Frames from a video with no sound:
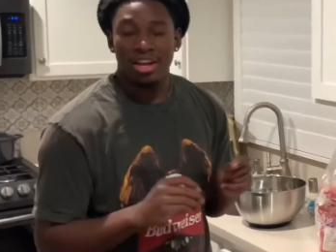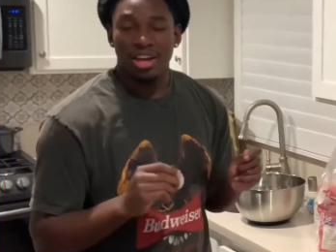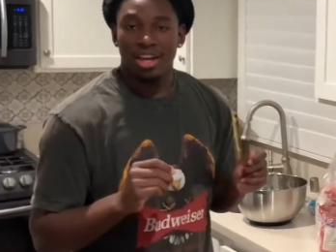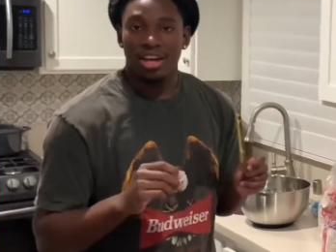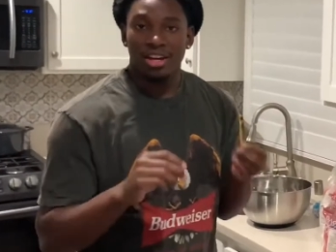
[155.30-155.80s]

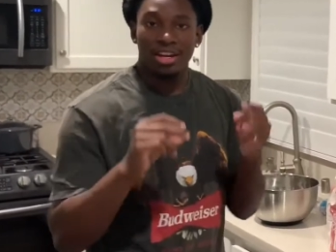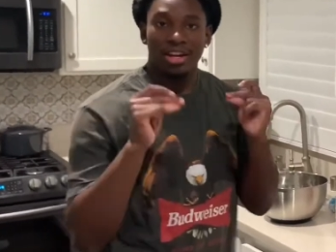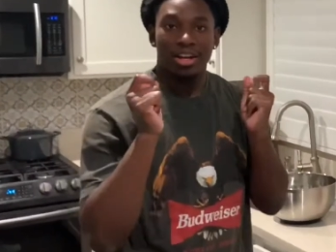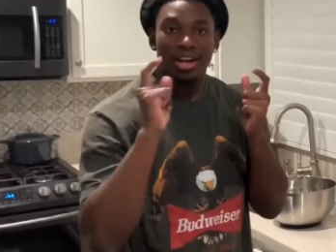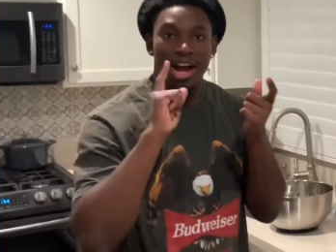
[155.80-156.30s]
and
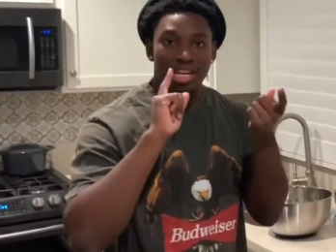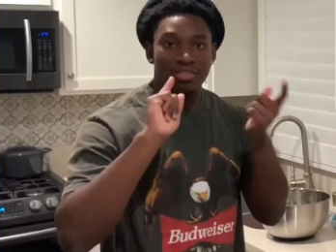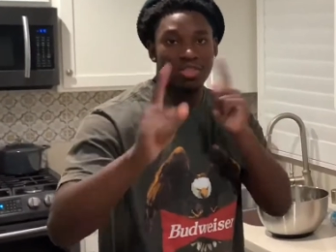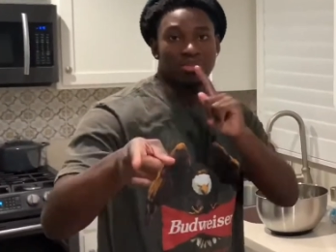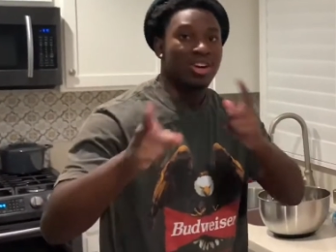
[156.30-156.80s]
I'll give you
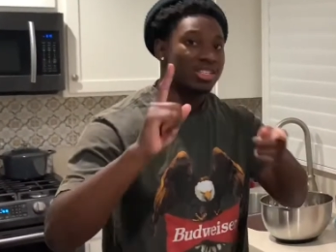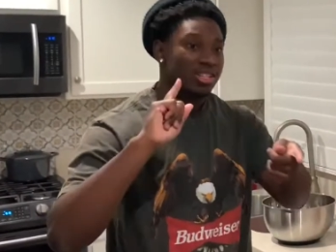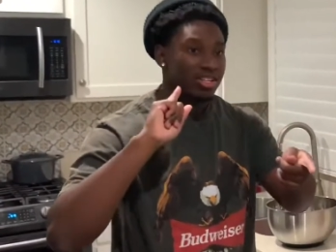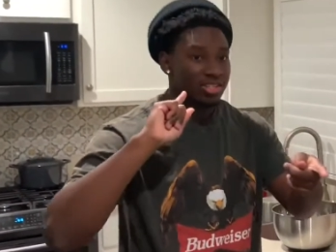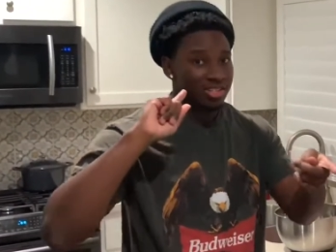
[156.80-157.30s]
the
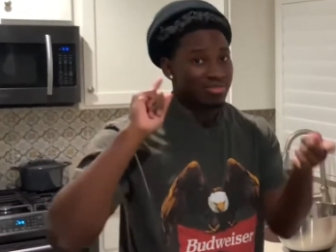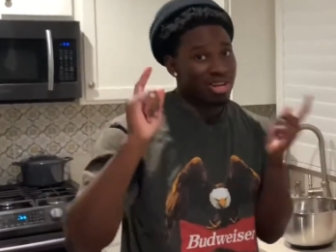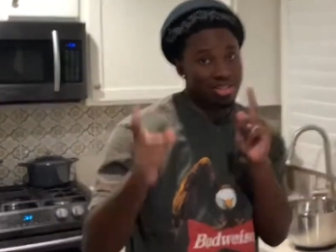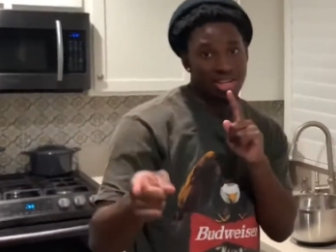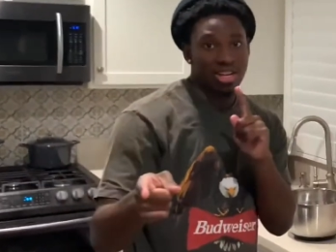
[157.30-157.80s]
process and
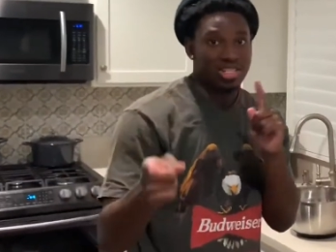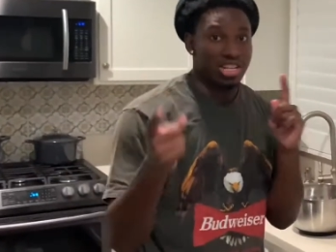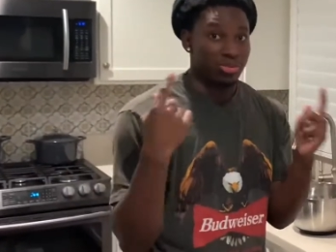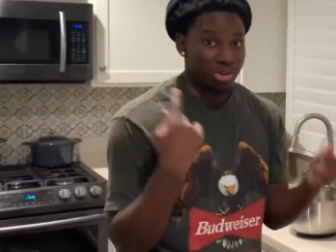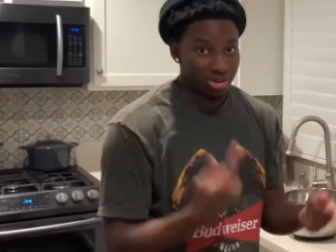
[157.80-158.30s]
montage as
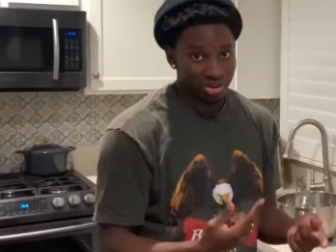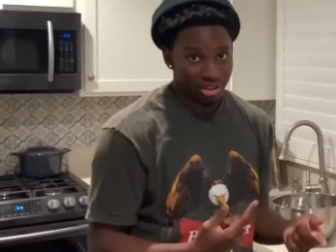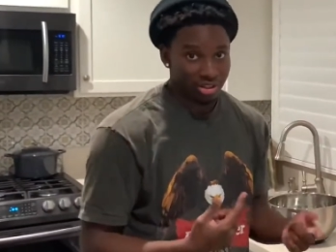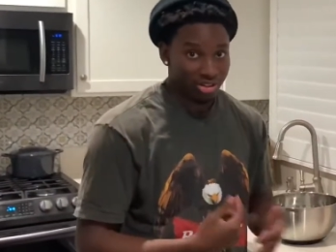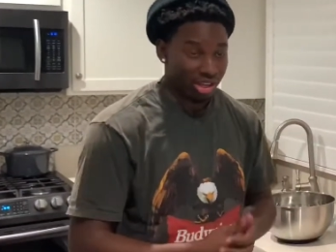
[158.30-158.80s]
we're going.
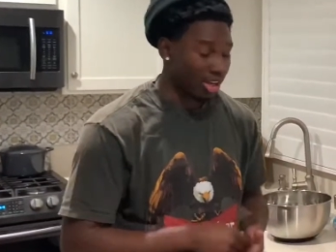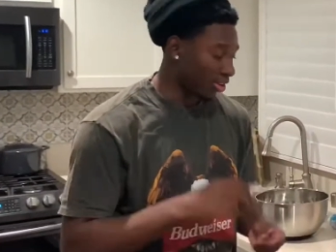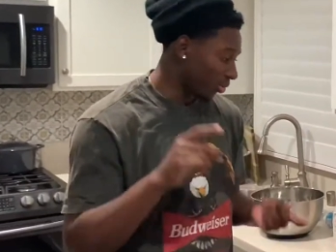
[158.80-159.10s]
Okay, cool.